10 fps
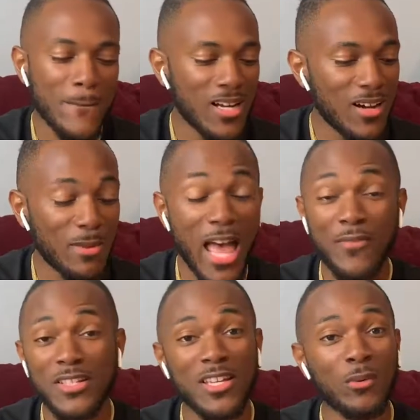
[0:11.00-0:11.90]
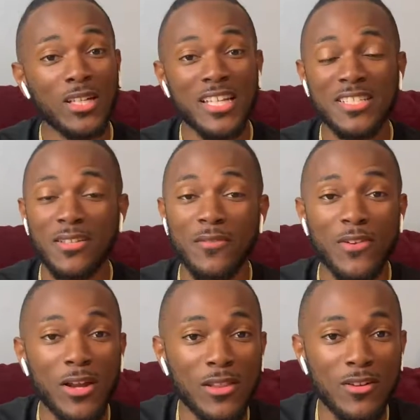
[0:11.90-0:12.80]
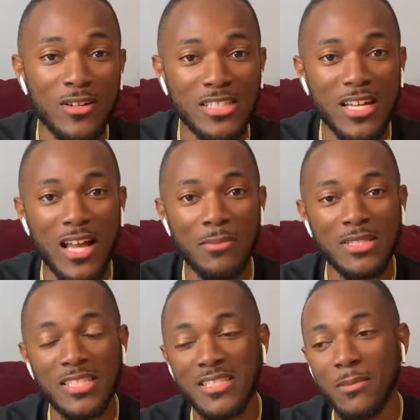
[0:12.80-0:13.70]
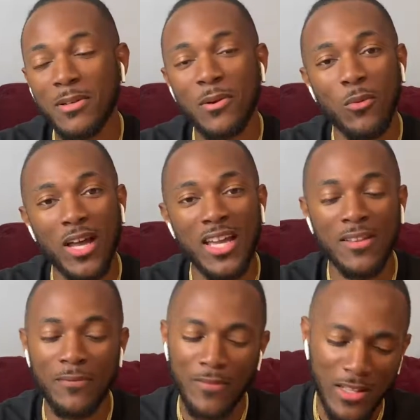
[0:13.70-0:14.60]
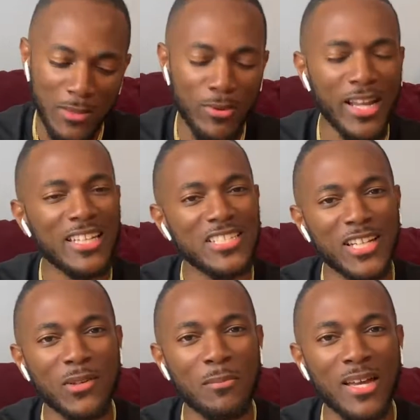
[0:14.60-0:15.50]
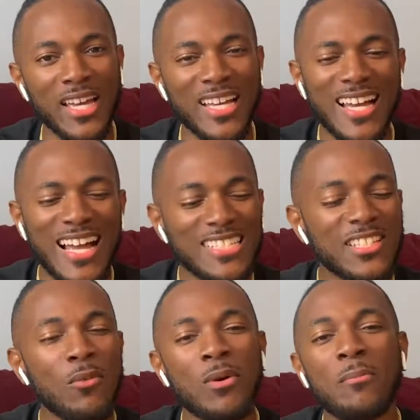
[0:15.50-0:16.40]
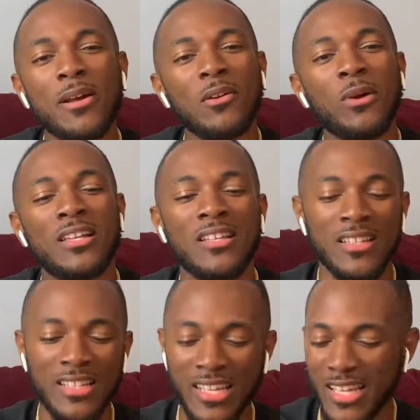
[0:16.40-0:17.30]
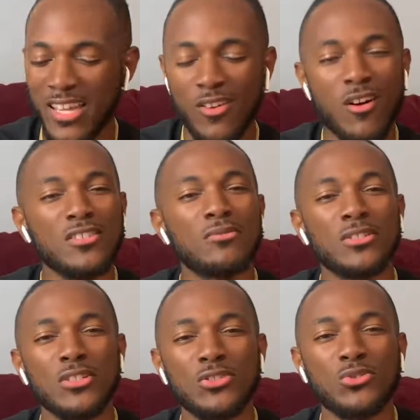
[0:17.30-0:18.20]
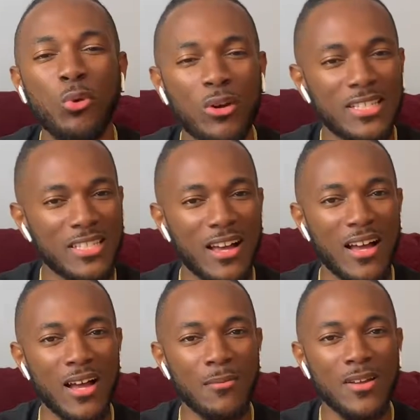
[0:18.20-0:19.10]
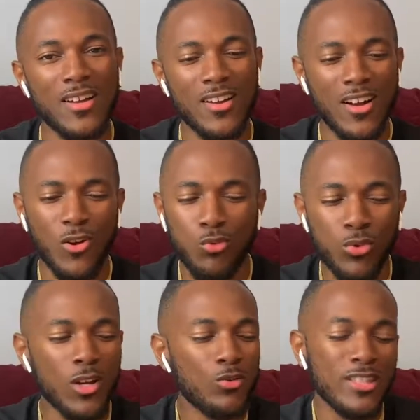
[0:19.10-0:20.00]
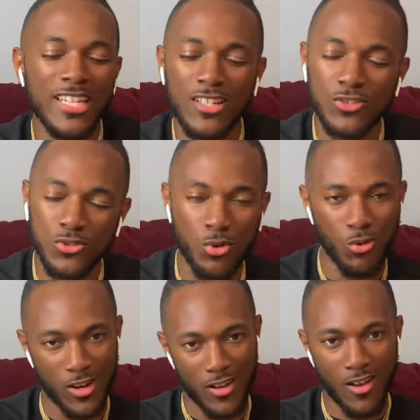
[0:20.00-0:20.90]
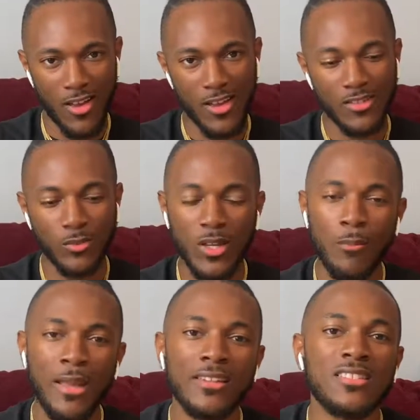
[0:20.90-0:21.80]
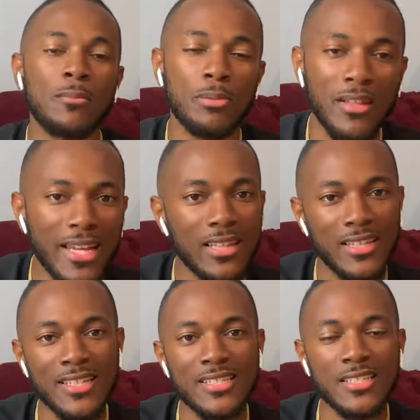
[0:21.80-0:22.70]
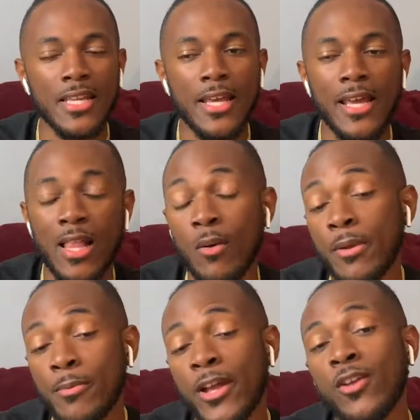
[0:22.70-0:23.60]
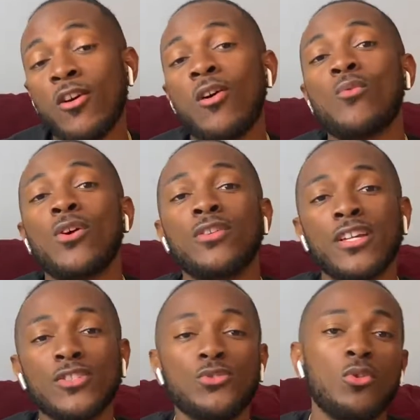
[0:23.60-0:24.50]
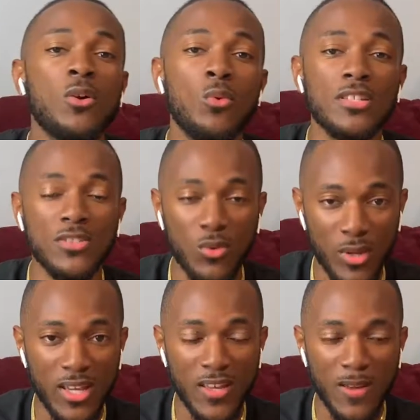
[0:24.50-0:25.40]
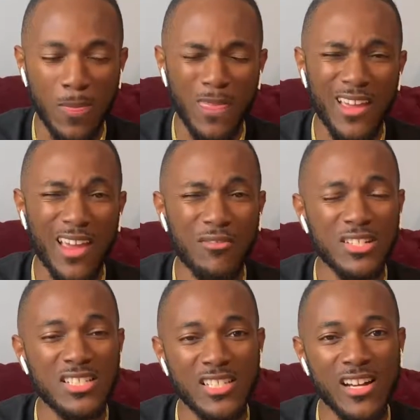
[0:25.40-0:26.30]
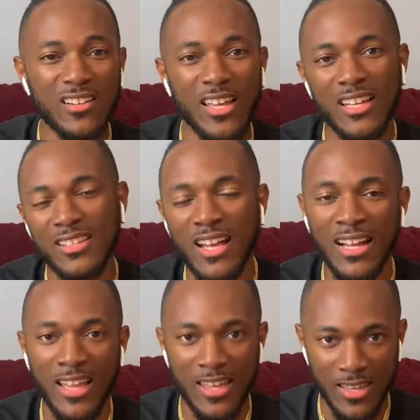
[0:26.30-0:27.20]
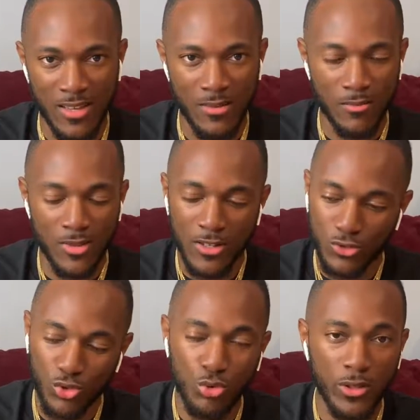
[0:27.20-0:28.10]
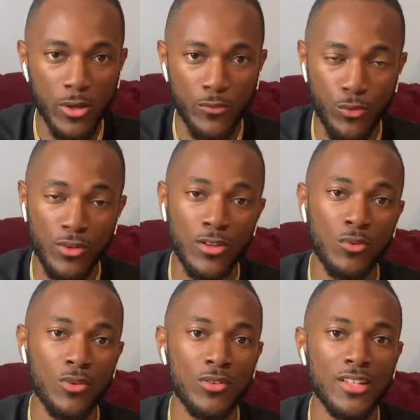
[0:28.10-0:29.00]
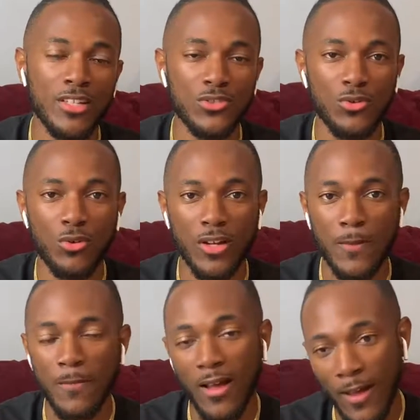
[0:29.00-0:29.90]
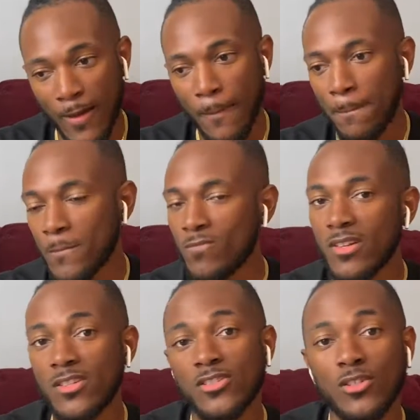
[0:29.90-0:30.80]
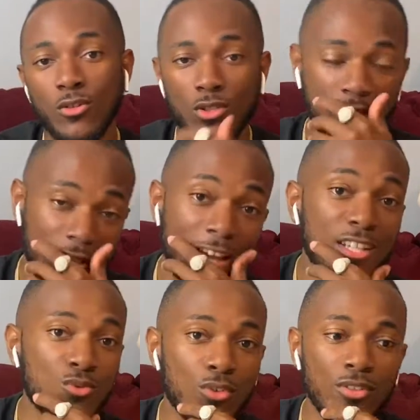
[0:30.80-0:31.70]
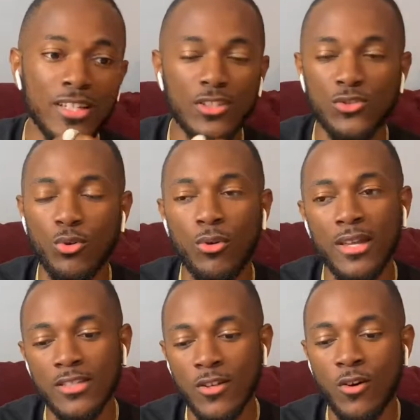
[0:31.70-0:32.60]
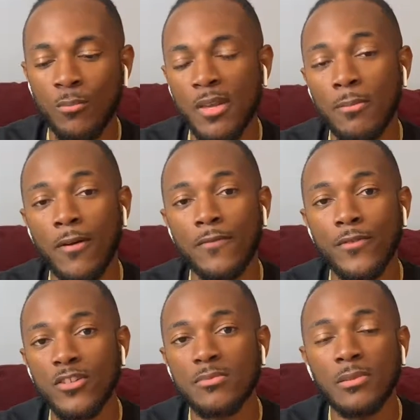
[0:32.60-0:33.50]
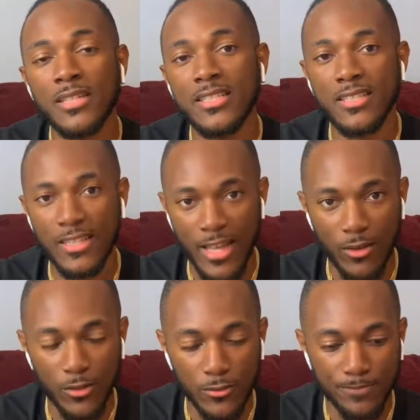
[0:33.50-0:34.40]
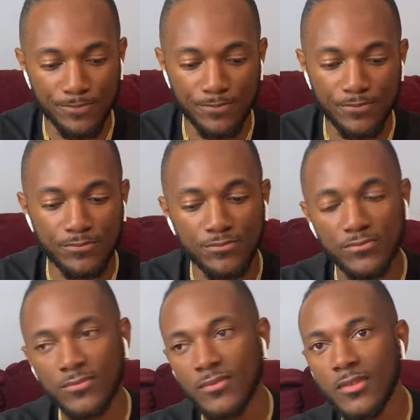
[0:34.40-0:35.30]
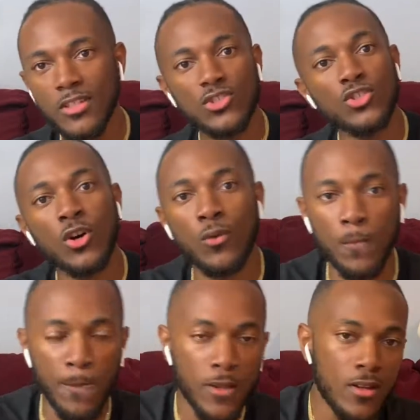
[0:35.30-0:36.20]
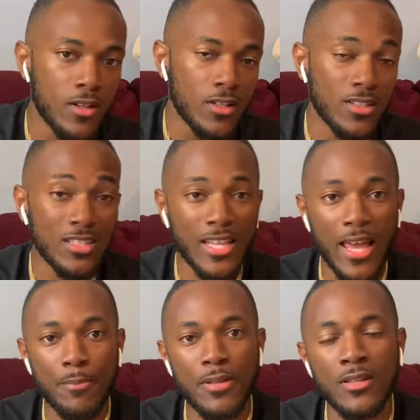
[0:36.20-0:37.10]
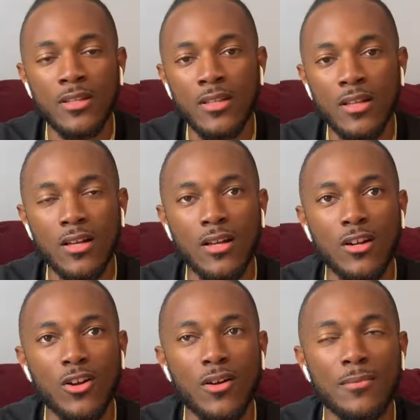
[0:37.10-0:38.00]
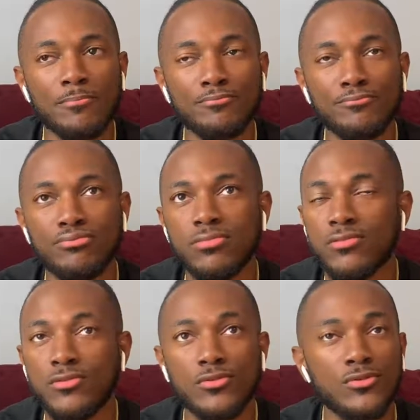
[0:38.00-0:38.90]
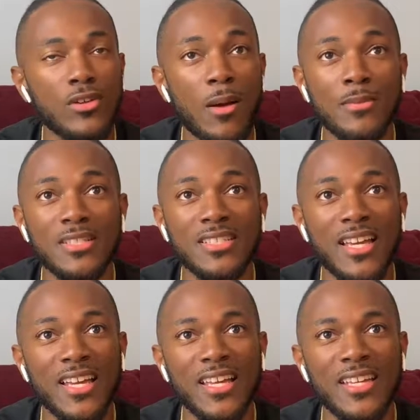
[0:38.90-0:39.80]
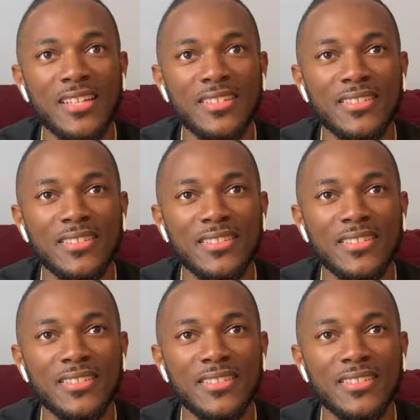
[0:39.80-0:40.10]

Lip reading: I haven't done one of these in a very long time, but since I've been away and I'm finally bringing the channel back, I said what better way than give y'all some story time, a real nigga story. All right, so we gonna make this a playlist, and I'll be bringing y'all a real nigga story once a week, every Saturday at 9 a.m. Tune in for another real nigga story. All right. So today's real nigga story is gonna be my first police encounter. So this happened. I'ma say